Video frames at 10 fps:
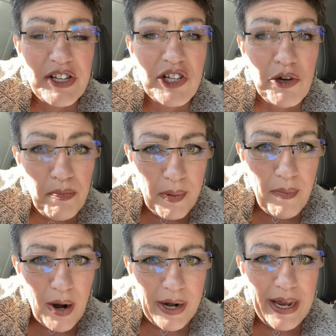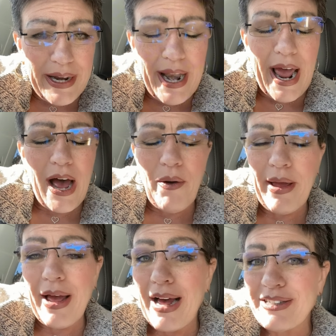supermarket now.
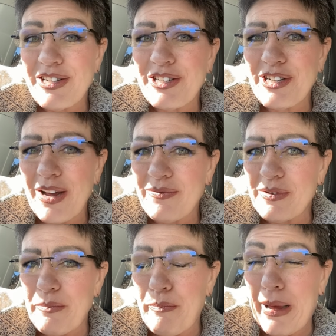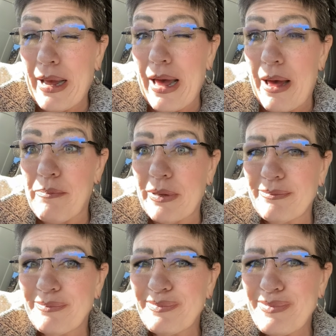I got stuff to pick up.
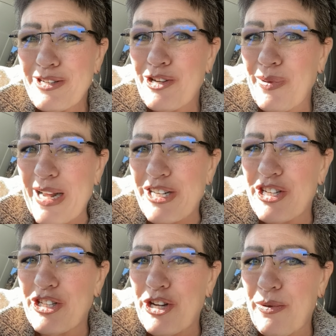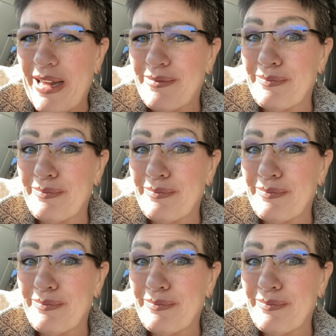So let's do it.